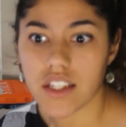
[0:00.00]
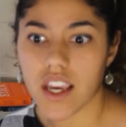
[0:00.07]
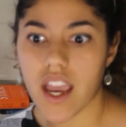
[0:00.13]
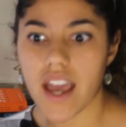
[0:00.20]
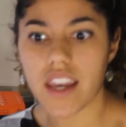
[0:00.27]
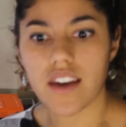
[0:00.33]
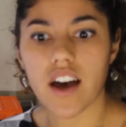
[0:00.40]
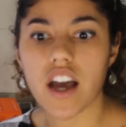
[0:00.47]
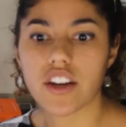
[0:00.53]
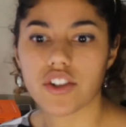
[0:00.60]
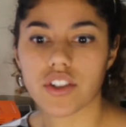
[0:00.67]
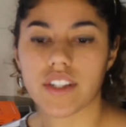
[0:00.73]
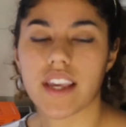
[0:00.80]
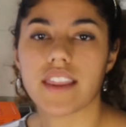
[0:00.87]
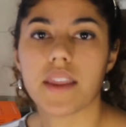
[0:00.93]
to kind of
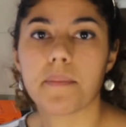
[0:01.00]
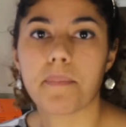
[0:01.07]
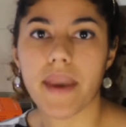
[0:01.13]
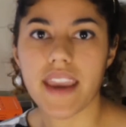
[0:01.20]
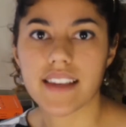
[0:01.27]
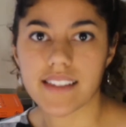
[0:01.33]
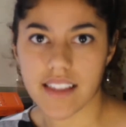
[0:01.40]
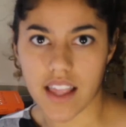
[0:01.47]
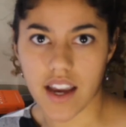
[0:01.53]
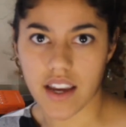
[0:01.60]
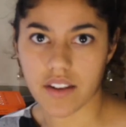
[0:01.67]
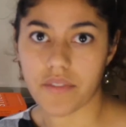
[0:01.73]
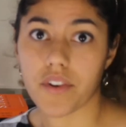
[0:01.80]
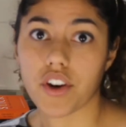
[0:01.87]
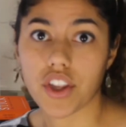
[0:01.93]
understand the
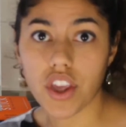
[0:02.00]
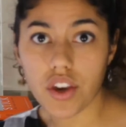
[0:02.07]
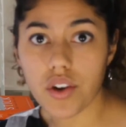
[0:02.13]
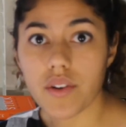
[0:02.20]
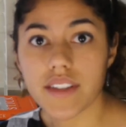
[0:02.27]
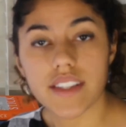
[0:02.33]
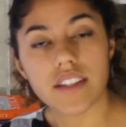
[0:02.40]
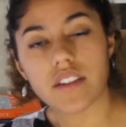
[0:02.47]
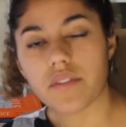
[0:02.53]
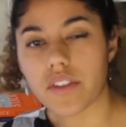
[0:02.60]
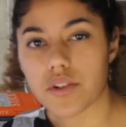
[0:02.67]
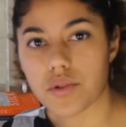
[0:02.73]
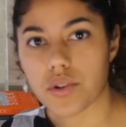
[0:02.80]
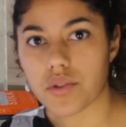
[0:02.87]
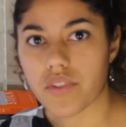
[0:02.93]
baseline for you as
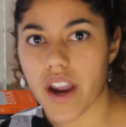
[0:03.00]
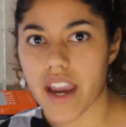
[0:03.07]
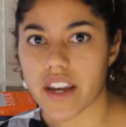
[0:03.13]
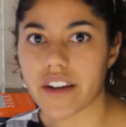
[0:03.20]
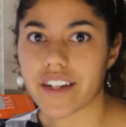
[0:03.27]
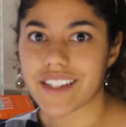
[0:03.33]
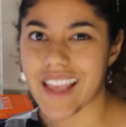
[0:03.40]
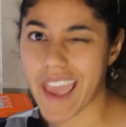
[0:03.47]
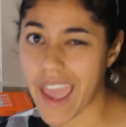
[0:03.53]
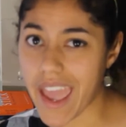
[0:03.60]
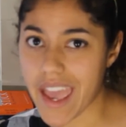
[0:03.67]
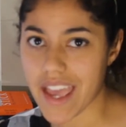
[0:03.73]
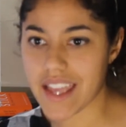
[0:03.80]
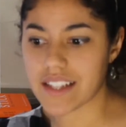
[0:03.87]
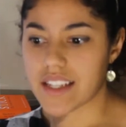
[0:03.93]
individual writers
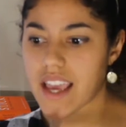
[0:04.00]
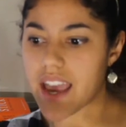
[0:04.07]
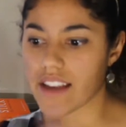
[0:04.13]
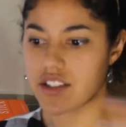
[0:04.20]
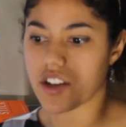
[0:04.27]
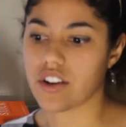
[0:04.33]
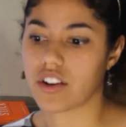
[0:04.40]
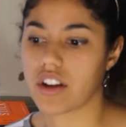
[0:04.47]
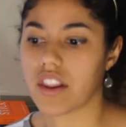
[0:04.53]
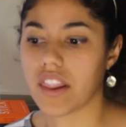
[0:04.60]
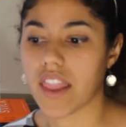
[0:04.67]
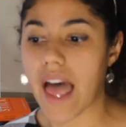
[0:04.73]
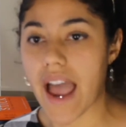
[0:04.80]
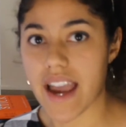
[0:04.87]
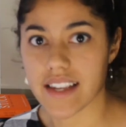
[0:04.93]
and as our
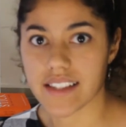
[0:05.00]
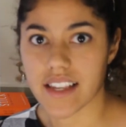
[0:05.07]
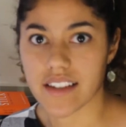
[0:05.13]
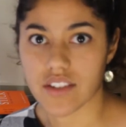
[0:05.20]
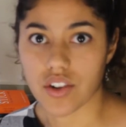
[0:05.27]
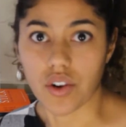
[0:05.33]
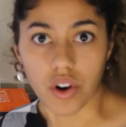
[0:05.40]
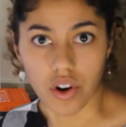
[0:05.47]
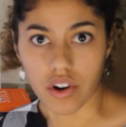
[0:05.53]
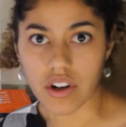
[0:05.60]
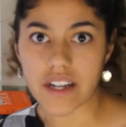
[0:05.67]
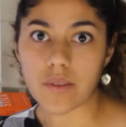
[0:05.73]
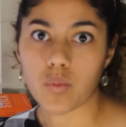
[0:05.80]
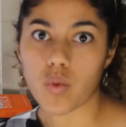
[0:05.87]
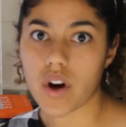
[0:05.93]
class as a whole,
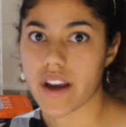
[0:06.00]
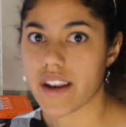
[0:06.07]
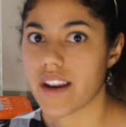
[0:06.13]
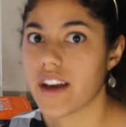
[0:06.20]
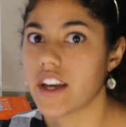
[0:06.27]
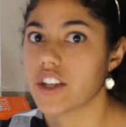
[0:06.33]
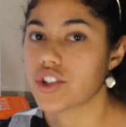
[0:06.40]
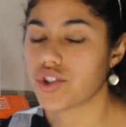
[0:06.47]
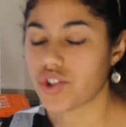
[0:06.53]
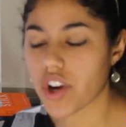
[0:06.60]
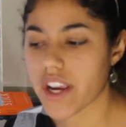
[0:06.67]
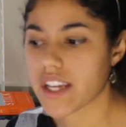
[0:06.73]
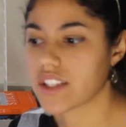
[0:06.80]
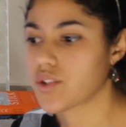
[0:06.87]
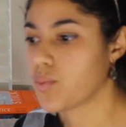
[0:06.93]
and what
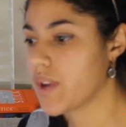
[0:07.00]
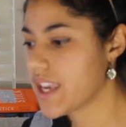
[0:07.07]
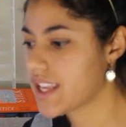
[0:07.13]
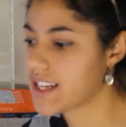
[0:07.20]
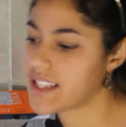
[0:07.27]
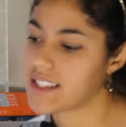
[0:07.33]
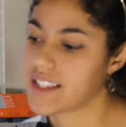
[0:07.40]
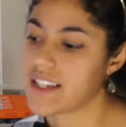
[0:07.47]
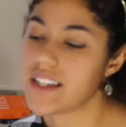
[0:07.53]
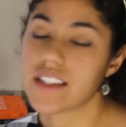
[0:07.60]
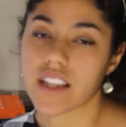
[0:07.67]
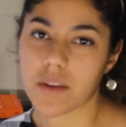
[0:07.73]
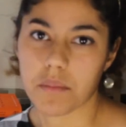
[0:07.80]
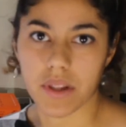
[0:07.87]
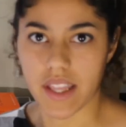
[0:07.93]
strengths, weaknesses,
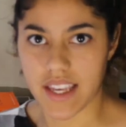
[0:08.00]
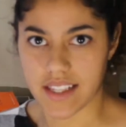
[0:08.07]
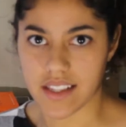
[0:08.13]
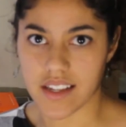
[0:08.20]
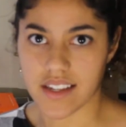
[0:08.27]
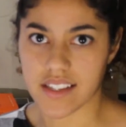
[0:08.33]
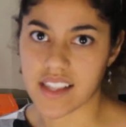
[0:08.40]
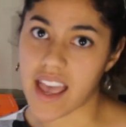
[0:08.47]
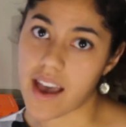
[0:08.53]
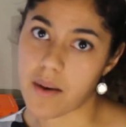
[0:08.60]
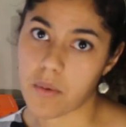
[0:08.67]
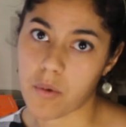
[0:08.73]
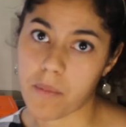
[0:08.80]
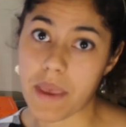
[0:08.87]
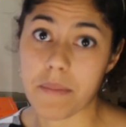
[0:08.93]
and places
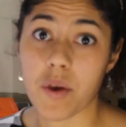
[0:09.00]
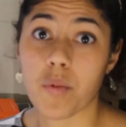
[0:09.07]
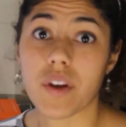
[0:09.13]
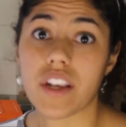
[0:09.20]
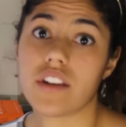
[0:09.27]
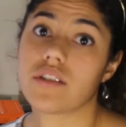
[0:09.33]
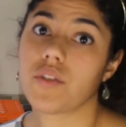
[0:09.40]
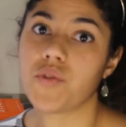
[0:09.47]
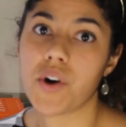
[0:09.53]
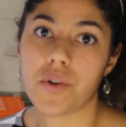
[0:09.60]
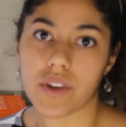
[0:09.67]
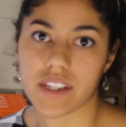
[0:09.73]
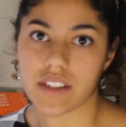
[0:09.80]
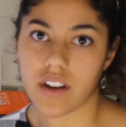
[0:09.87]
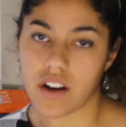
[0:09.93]
that maybe we need to
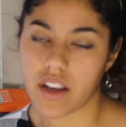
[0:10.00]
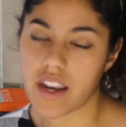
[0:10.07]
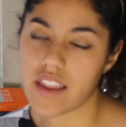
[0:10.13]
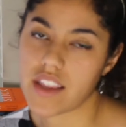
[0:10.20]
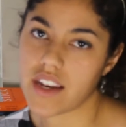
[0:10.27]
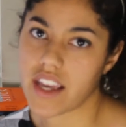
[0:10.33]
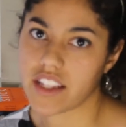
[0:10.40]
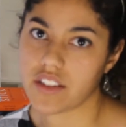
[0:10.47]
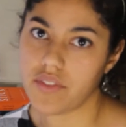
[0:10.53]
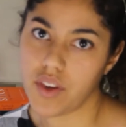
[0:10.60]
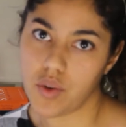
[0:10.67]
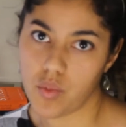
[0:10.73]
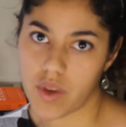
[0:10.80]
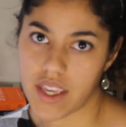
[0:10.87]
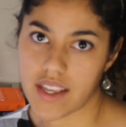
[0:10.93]
focus on in the next
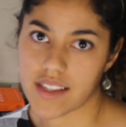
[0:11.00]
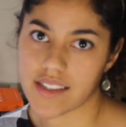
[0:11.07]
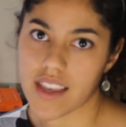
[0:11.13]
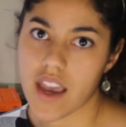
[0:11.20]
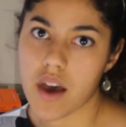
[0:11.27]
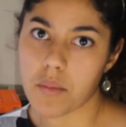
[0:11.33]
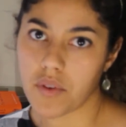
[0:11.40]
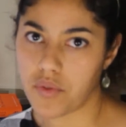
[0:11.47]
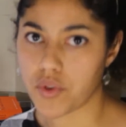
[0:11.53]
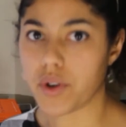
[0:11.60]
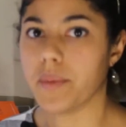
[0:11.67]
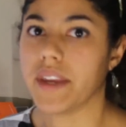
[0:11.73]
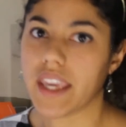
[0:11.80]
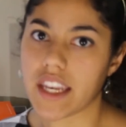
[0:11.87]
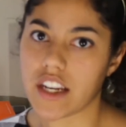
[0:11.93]
few weeks before
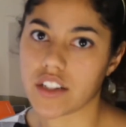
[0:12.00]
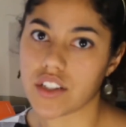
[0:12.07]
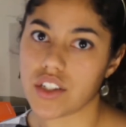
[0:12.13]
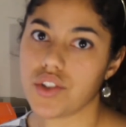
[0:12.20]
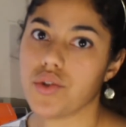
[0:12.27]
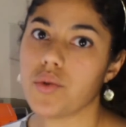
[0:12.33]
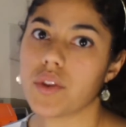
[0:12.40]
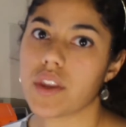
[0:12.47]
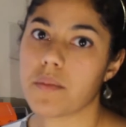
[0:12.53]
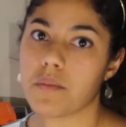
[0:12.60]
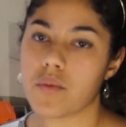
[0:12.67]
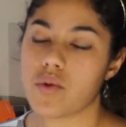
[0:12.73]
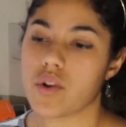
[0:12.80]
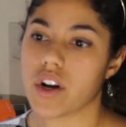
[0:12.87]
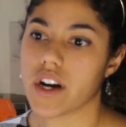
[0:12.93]
we get into the
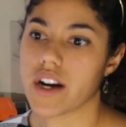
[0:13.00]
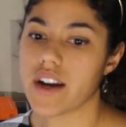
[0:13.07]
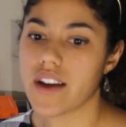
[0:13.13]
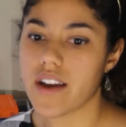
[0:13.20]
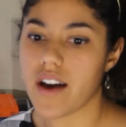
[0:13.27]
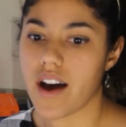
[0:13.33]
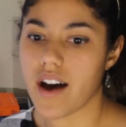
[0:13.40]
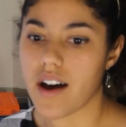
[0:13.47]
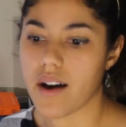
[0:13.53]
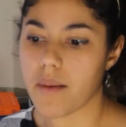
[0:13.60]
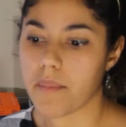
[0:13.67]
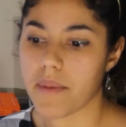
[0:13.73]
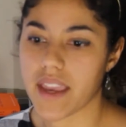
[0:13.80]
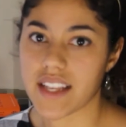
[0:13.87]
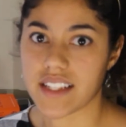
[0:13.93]
more
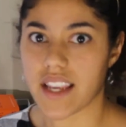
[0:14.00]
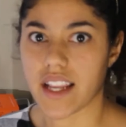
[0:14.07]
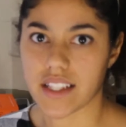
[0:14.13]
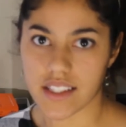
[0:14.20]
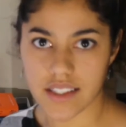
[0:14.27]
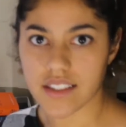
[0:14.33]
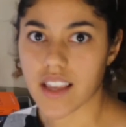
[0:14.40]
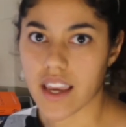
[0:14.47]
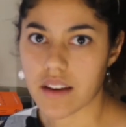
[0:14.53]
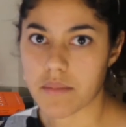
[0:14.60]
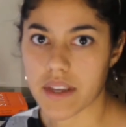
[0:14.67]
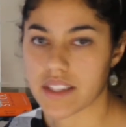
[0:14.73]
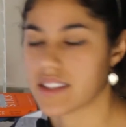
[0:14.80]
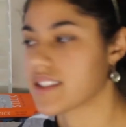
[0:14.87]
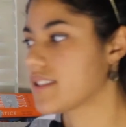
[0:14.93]
intense
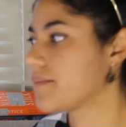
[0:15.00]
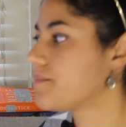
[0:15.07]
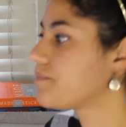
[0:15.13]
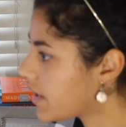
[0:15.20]
assignments.